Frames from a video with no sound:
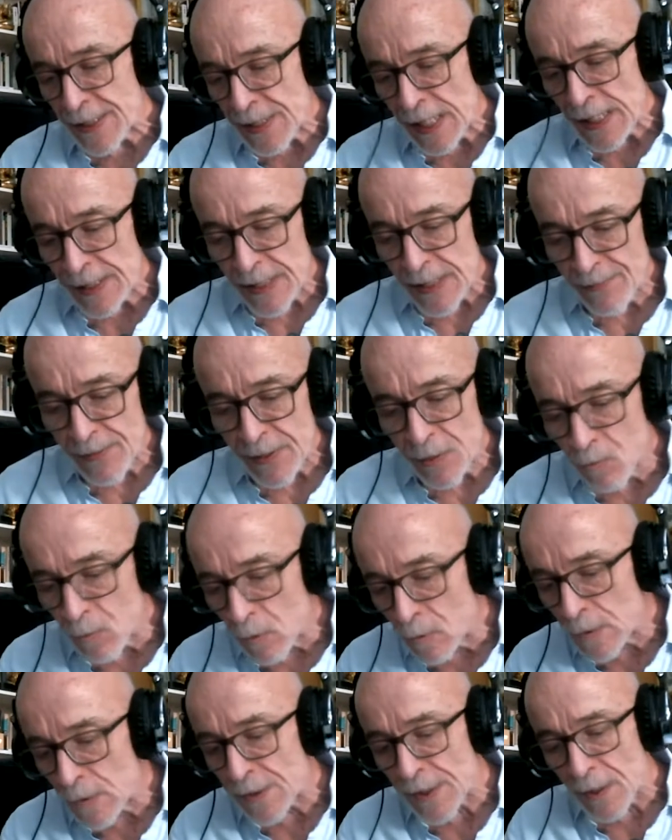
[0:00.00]
as if he
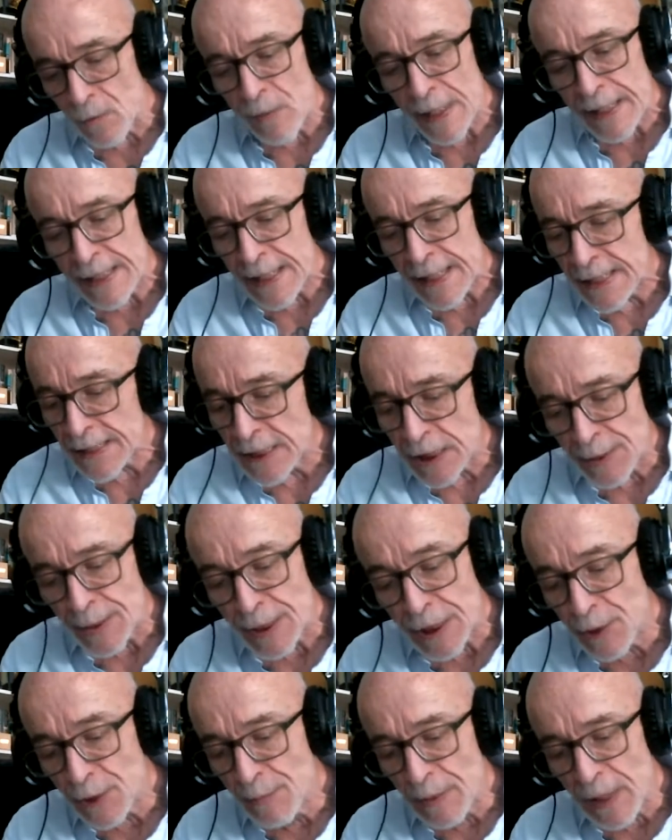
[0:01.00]
rules a rectangle
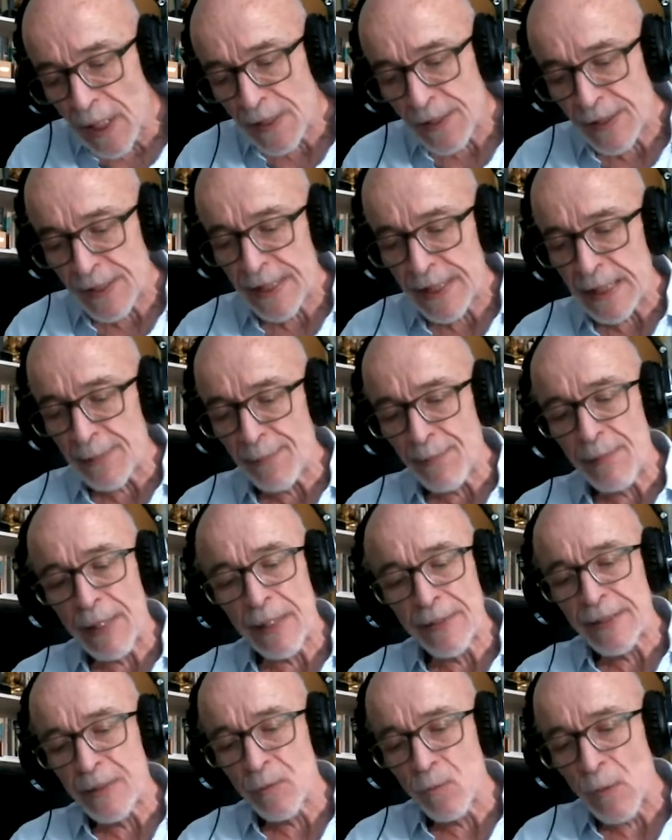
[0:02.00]
2 blocks deep,
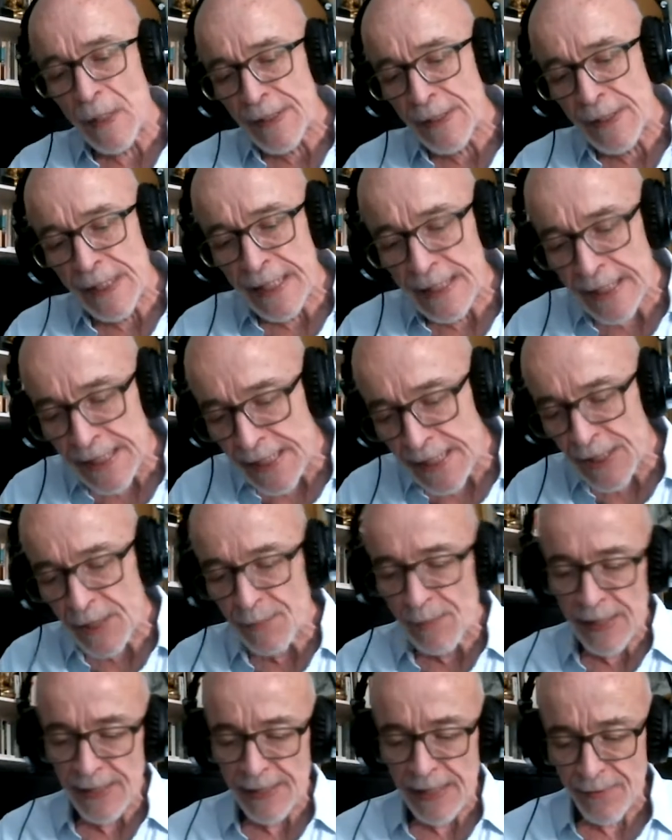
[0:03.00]
bounded west and east
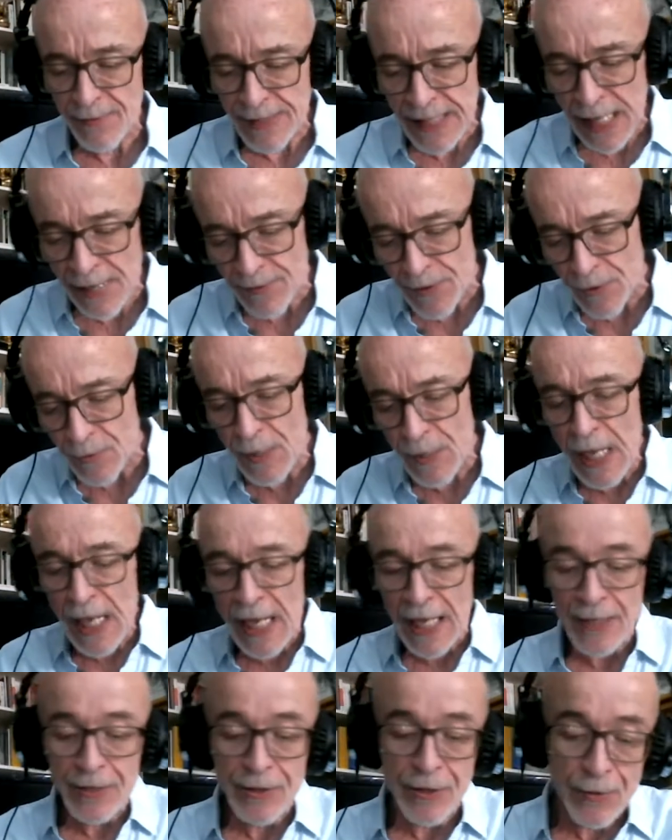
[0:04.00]
by 7th Avenue
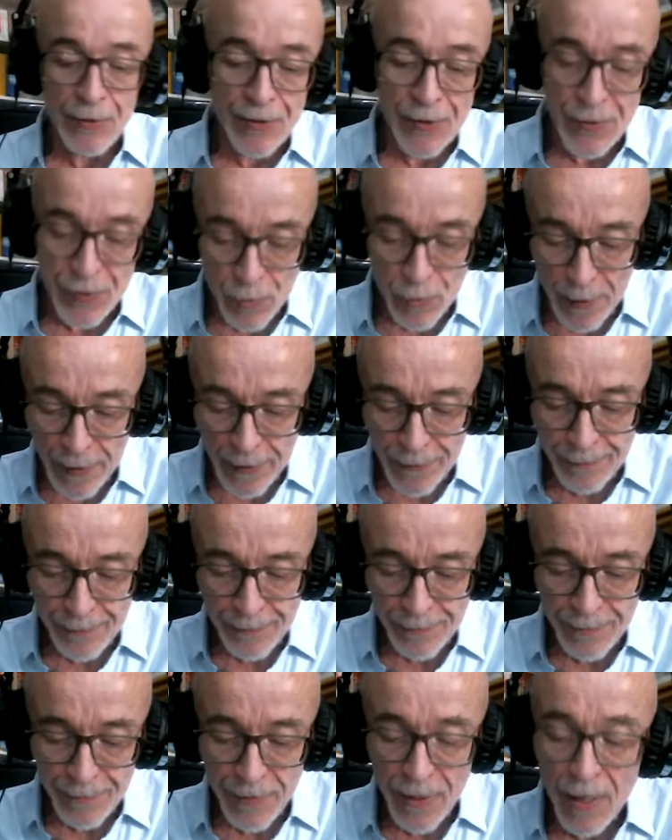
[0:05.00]
and Union Square.
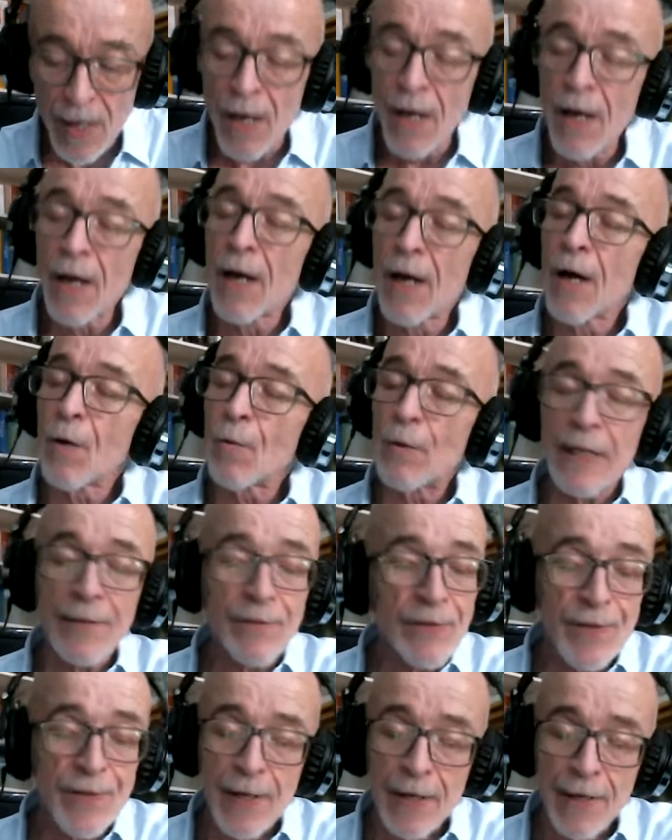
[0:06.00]
Whatever's
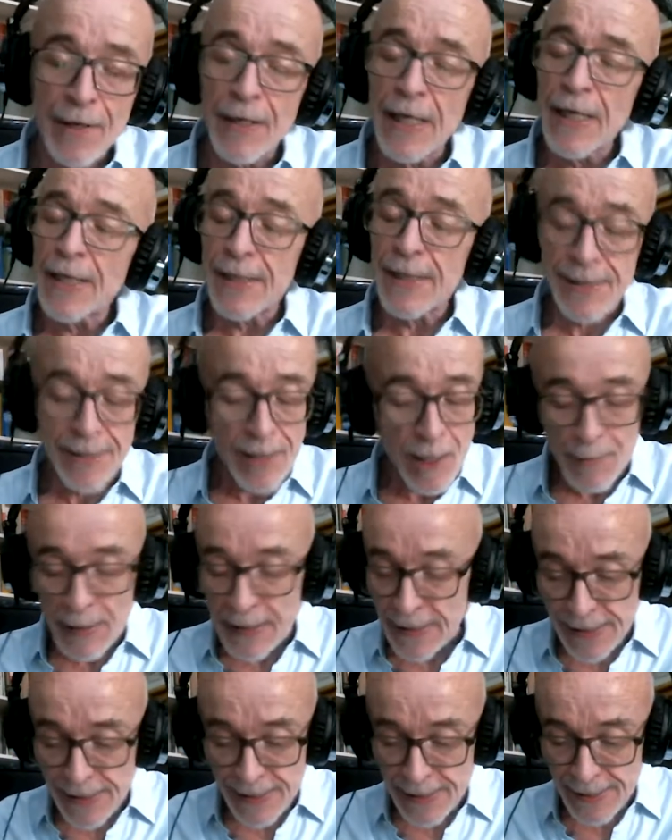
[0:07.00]
there is there by
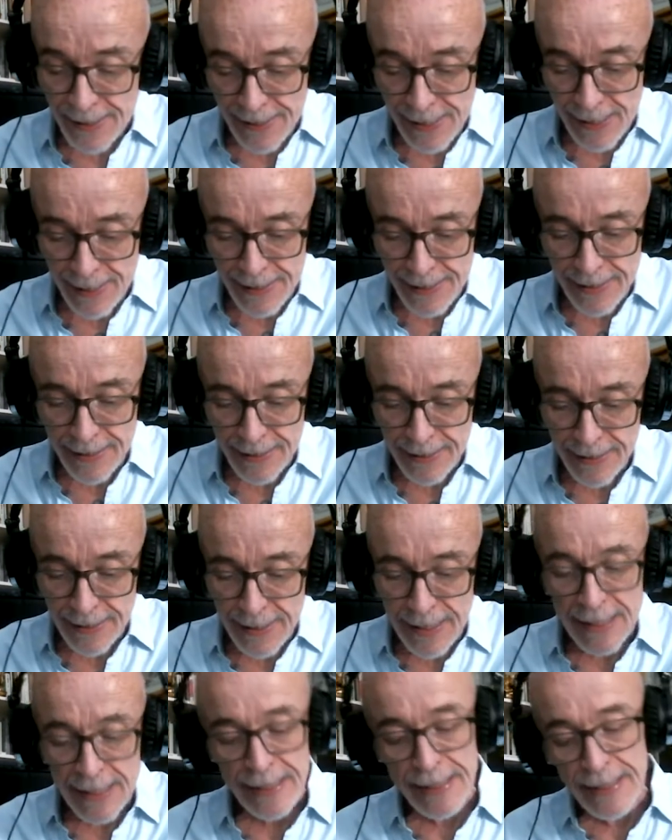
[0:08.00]
his consent,
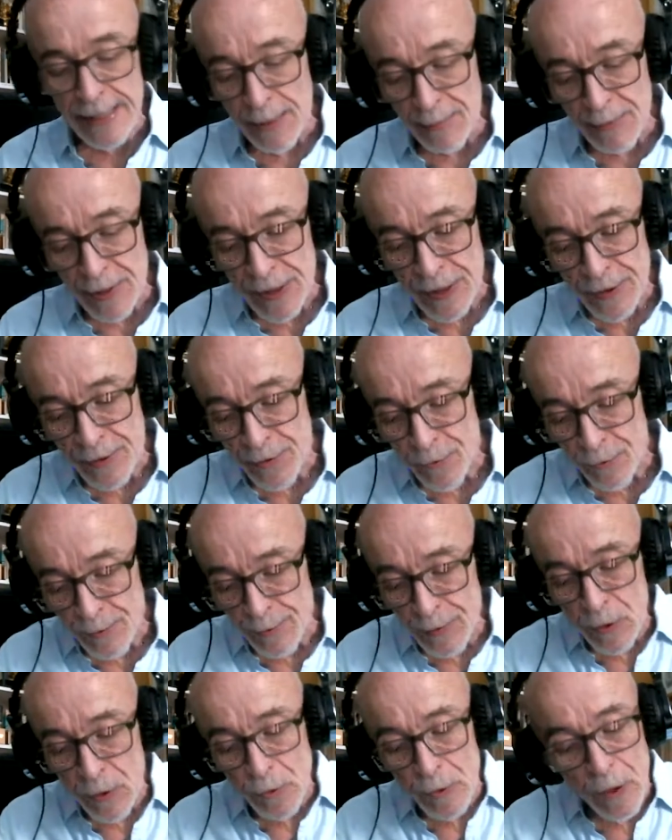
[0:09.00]
and subject to the
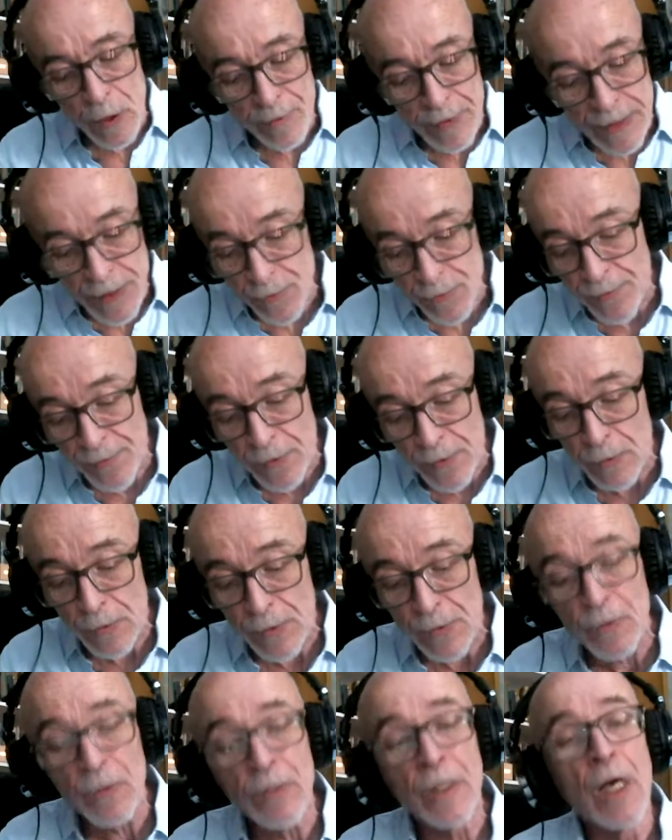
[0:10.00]
rebuke of his
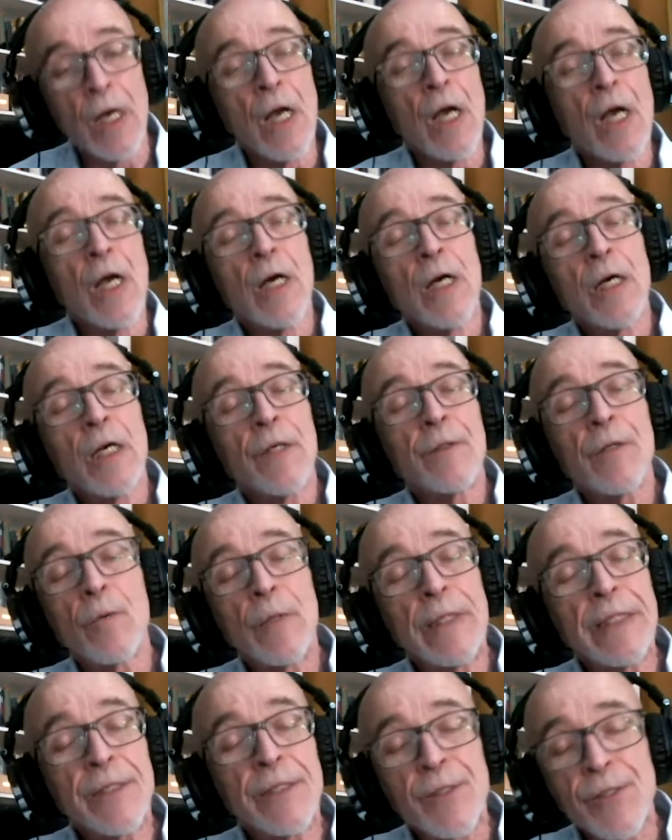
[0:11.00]
refusal, though when
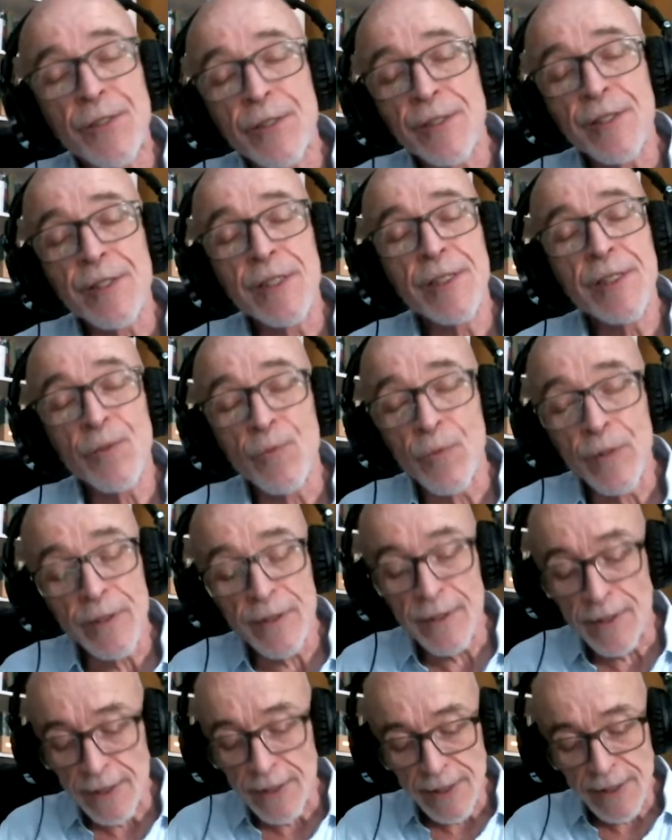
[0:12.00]
he asserts his
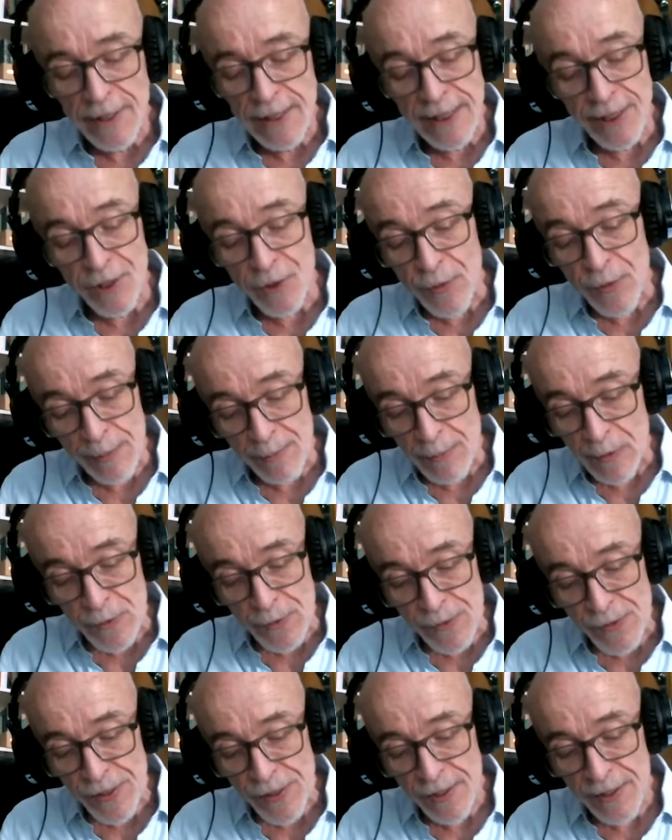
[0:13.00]
will, he
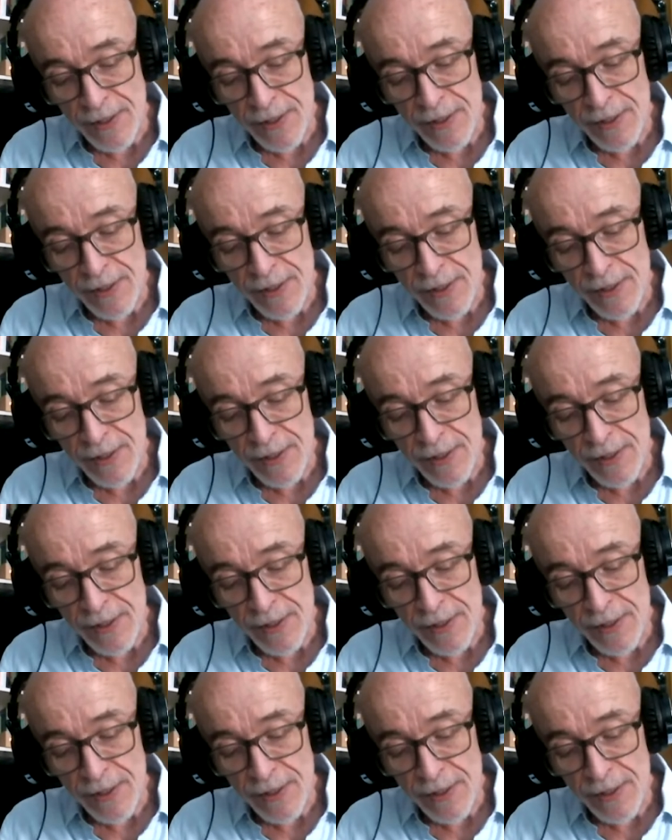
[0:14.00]
trembles.